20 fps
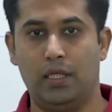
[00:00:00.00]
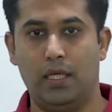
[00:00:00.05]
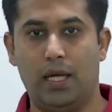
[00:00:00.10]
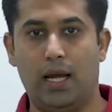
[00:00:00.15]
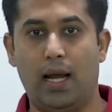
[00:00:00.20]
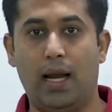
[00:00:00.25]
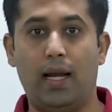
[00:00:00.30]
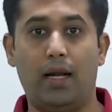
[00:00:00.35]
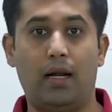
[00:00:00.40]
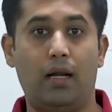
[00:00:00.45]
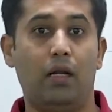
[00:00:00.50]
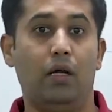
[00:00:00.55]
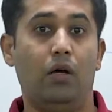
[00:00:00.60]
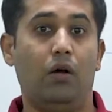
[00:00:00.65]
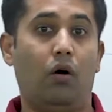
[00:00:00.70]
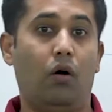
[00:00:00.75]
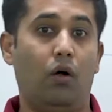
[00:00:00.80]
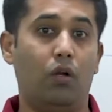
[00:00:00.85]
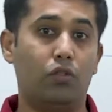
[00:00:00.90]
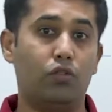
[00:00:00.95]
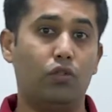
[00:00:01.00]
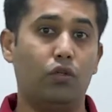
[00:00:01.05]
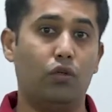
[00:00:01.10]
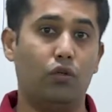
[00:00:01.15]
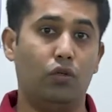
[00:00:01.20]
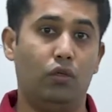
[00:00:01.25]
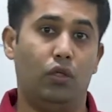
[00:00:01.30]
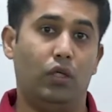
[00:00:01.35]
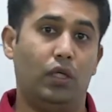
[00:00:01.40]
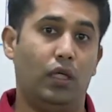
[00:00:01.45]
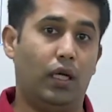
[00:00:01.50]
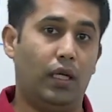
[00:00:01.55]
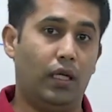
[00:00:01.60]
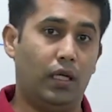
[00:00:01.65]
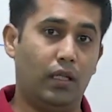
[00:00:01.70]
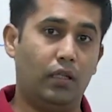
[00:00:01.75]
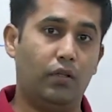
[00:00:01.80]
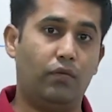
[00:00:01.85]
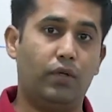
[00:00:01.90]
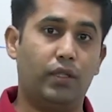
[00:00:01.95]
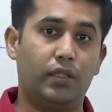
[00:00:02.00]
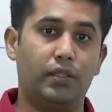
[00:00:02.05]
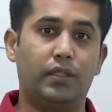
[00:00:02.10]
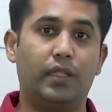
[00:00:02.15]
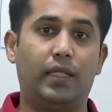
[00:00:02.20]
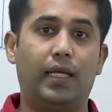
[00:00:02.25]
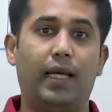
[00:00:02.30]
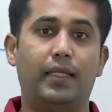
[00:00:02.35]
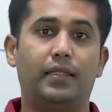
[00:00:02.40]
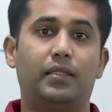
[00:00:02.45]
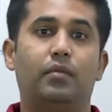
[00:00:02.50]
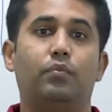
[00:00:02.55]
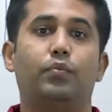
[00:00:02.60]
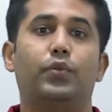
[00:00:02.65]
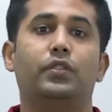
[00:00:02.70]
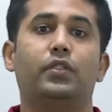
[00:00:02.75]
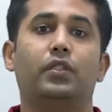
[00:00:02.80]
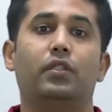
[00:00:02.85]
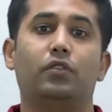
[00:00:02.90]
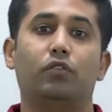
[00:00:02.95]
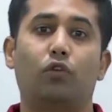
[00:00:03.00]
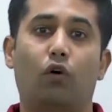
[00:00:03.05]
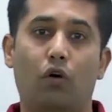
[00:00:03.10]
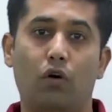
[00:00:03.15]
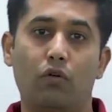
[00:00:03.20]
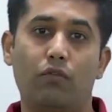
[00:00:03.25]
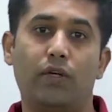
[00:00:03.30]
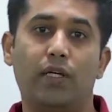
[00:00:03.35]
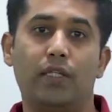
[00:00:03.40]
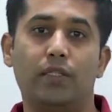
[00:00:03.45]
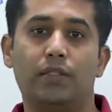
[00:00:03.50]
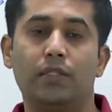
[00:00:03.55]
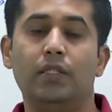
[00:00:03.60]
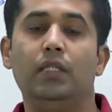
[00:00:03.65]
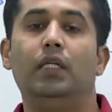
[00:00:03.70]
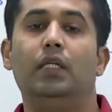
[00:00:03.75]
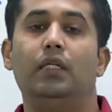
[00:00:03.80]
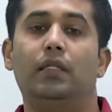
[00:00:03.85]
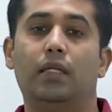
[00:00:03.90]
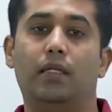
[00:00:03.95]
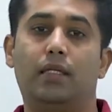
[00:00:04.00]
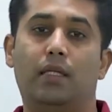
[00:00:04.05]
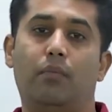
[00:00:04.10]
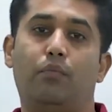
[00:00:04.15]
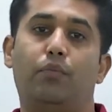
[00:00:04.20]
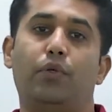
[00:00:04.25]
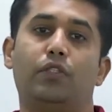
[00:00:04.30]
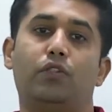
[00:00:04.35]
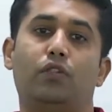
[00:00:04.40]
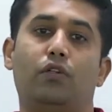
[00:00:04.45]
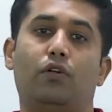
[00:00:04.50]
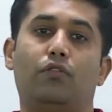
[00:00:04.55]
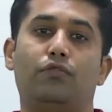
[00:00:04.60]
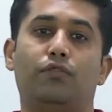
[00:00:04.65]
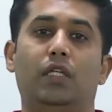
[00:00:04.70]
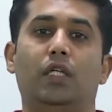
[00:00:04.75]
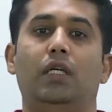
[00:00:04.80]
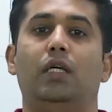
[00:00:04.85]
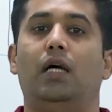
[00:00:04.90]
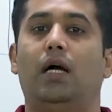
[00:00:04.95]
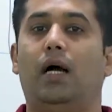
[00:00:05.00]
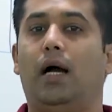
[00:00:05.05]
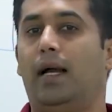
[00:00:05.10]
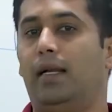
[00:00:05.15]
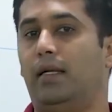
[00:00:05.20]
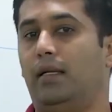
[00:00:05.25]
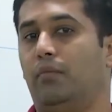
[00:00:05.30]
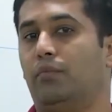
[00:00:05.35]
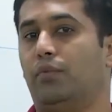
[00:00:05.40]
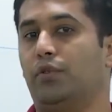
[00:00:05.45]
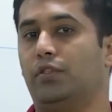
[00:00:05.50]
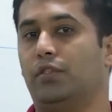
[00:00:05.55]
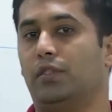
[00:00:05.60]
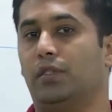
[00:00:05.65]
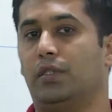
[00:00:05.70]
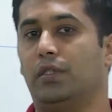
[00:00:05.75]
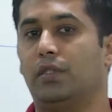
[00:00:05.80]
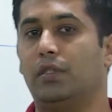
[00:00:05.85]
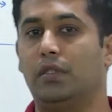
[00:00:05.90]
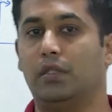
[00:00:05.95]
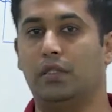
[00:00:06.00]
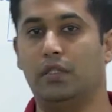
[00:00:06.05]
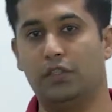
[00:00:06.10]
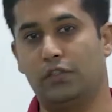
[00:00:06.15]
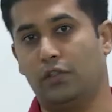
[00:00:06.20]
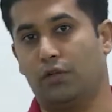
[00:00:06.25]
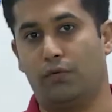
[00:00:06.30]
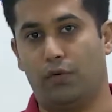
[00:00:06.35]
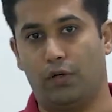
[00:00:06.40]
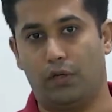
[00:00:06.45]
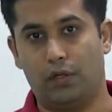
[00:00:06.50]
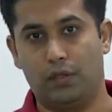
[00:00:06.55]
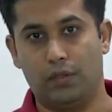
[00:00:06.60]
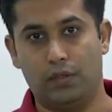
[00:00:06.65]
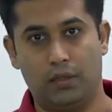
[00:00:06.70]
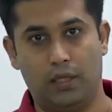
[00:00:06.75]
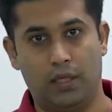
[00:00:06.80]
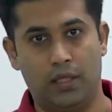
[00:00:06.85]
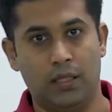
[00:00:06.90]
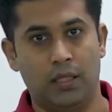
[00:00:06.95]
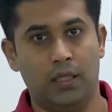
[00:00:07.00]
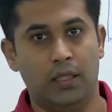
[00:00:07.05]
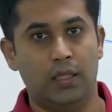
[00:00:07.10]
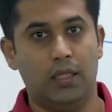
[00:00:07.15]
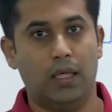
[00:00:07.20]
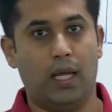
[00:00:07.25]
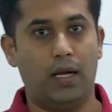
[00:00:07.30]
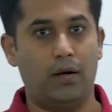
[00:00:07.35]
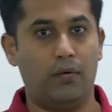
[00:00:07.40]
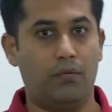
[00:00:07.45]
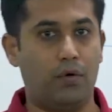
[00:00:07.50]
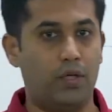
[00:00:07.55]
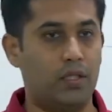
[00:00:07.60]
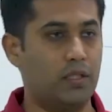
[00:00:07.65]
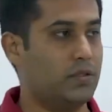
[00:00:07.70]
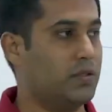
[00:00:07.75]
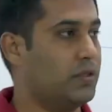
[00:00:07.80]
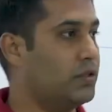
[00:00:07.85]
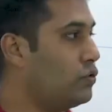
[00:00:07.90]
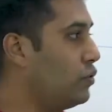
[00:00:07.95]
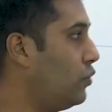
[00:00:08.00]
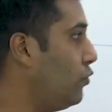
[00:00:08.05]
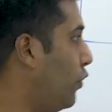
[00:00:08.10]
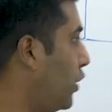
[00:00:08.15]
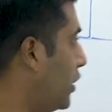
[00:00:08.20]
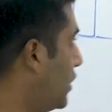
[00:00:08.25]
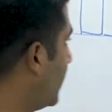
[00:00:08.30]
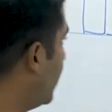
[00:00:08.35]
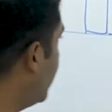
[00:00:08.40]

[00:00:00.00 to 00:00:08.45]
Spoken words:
And also, in other words, the gas temperature is always the temperature of the high temperature reservoir, right? And what is this? So what is